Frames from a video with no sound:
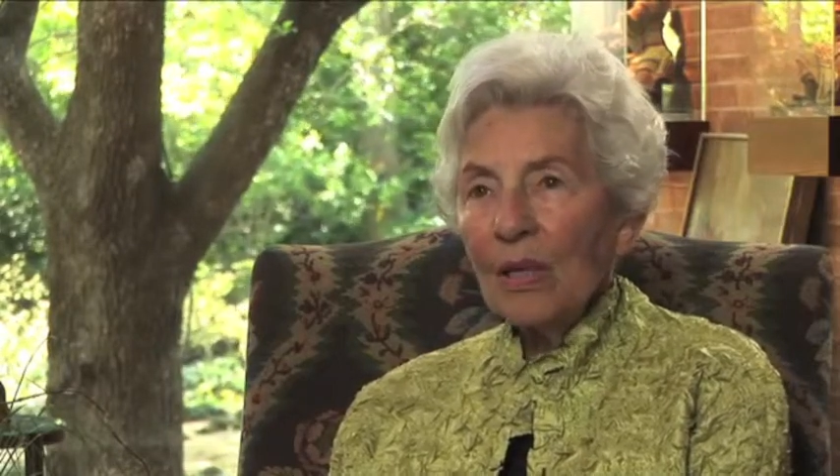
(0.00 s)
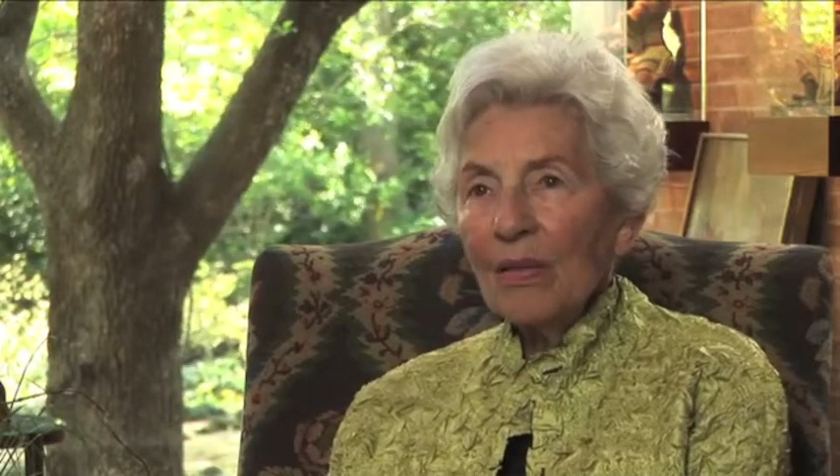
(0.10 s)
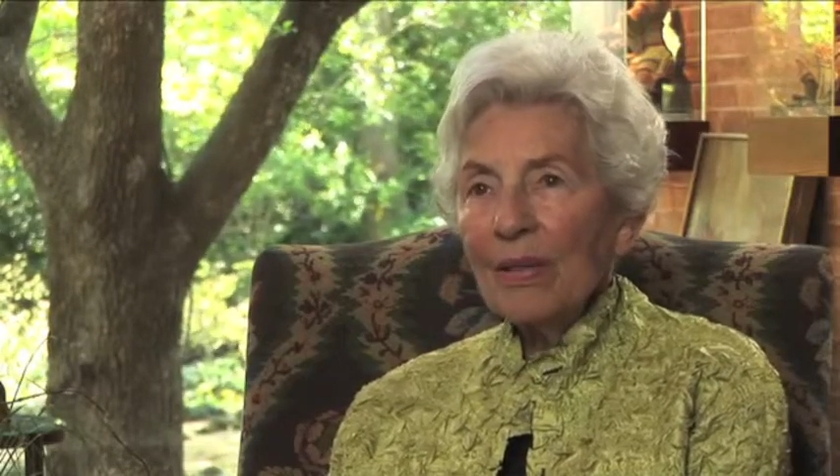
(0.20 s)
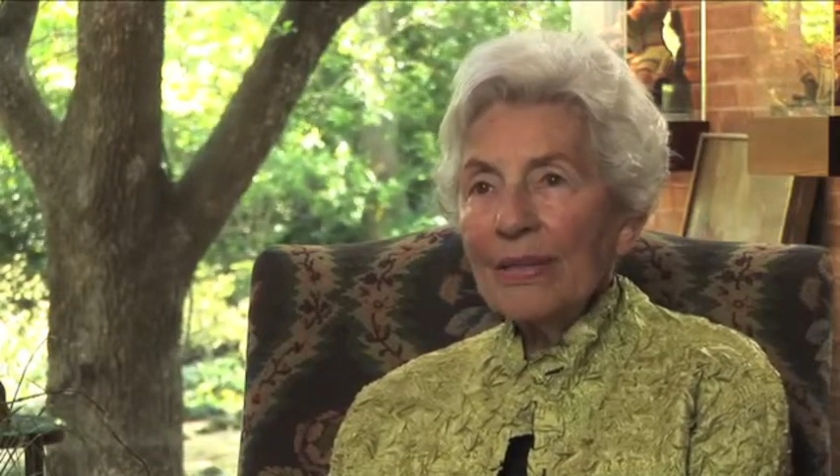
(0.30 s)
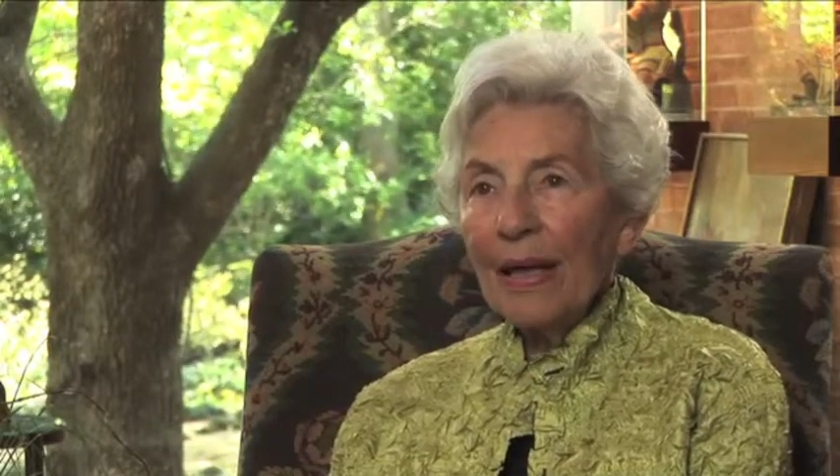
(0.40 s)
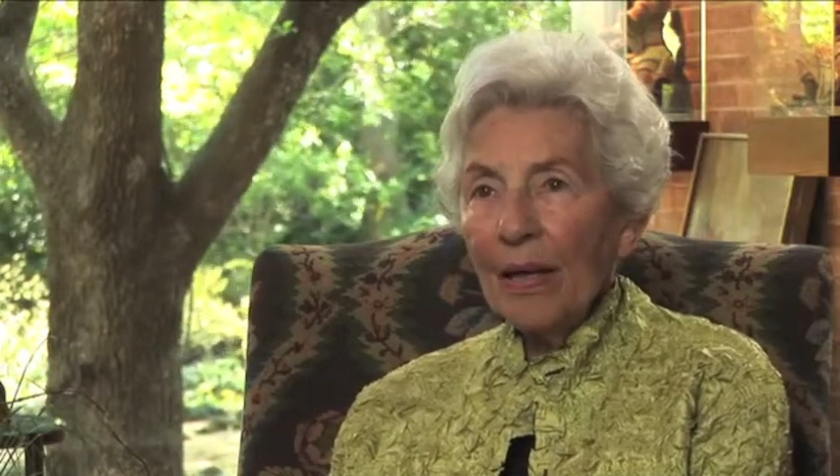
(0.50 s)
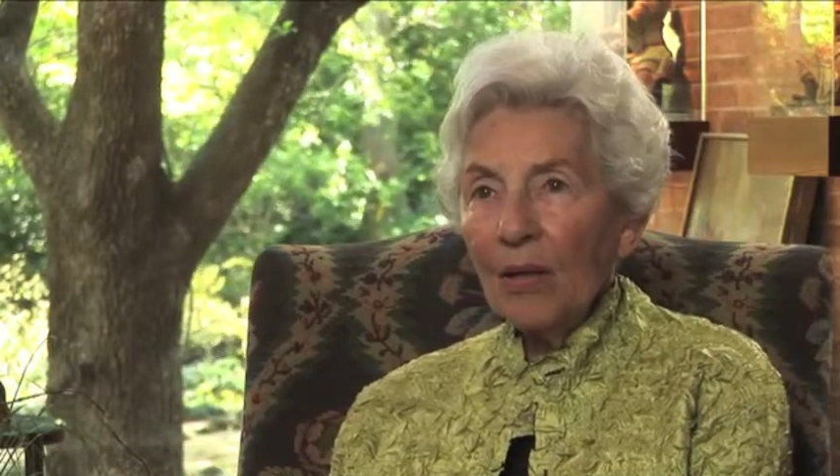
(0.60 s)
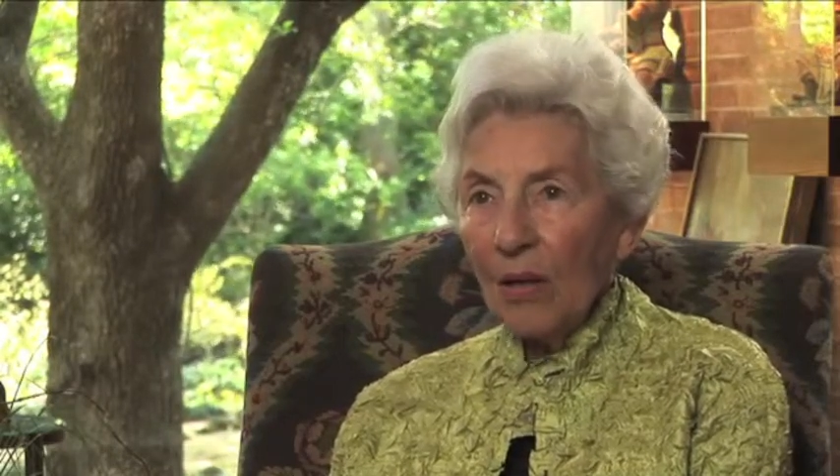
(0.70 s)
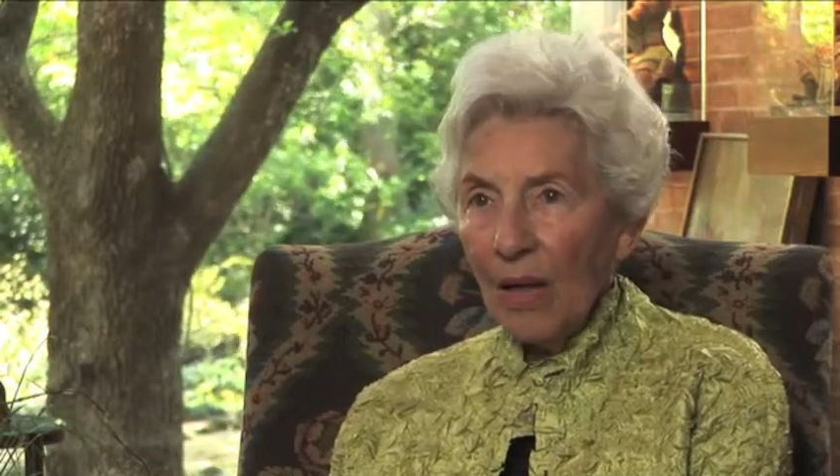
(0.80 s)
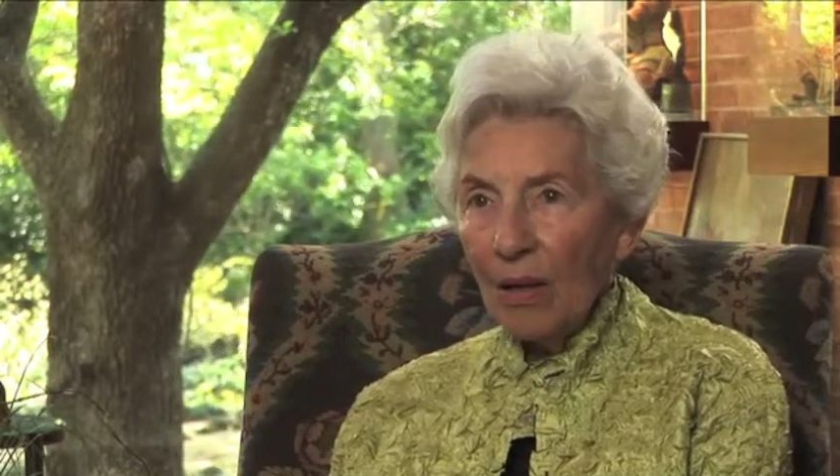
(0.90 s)
the
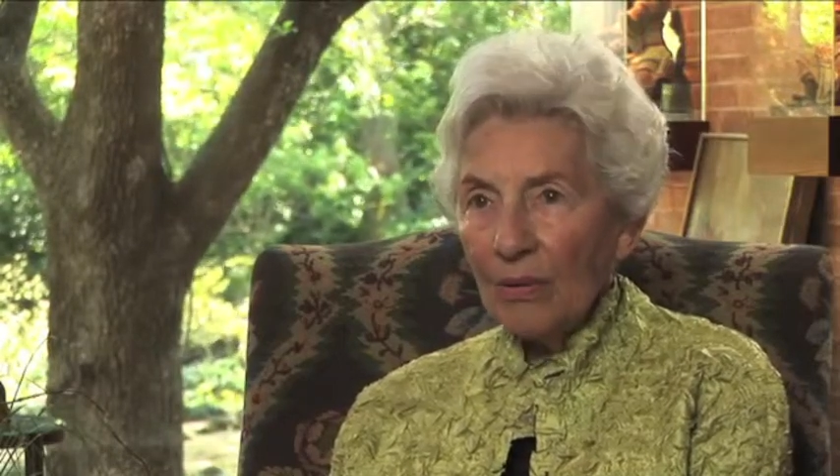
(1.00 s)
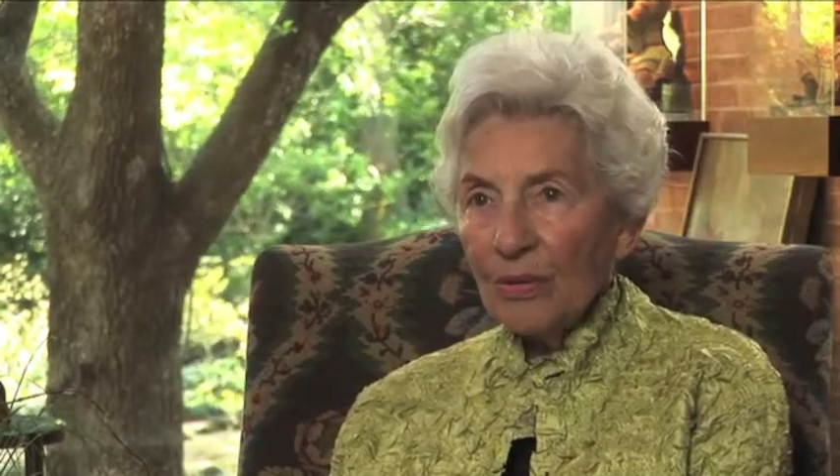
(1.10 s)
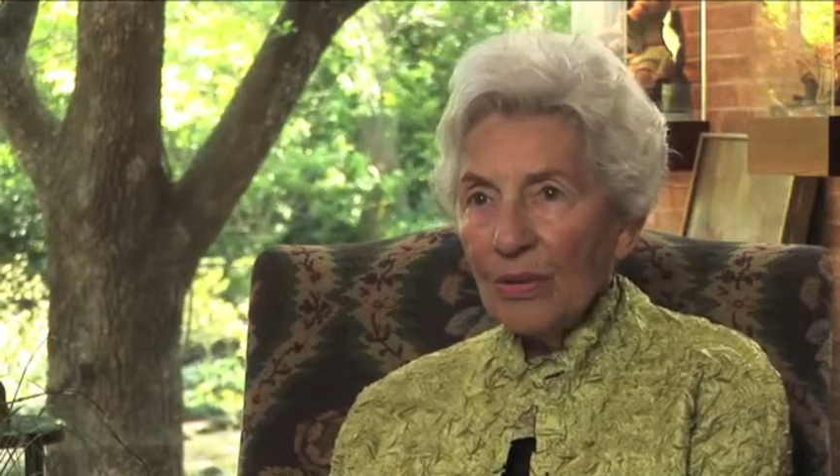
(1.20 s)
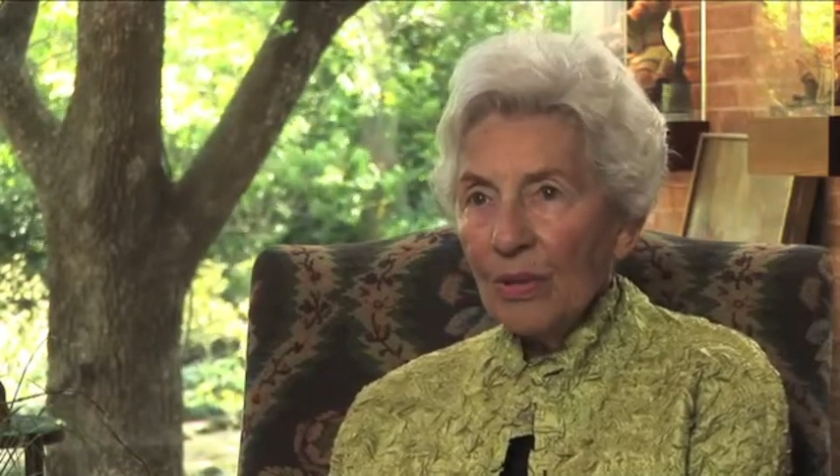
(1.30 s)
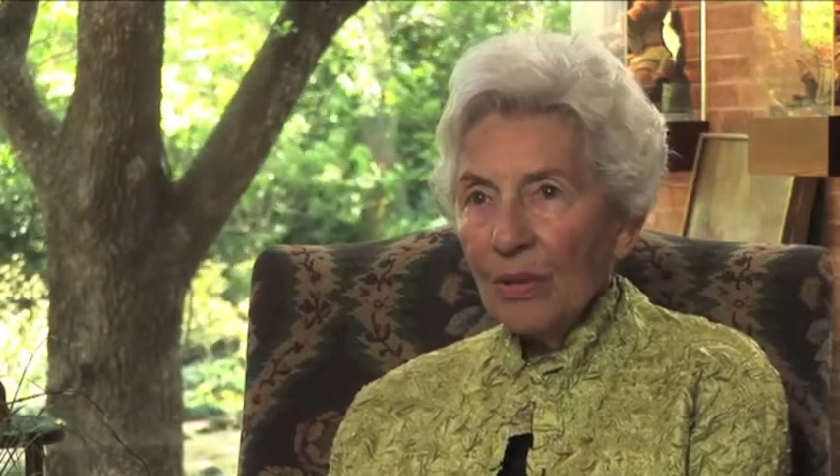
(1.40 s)
Zale House,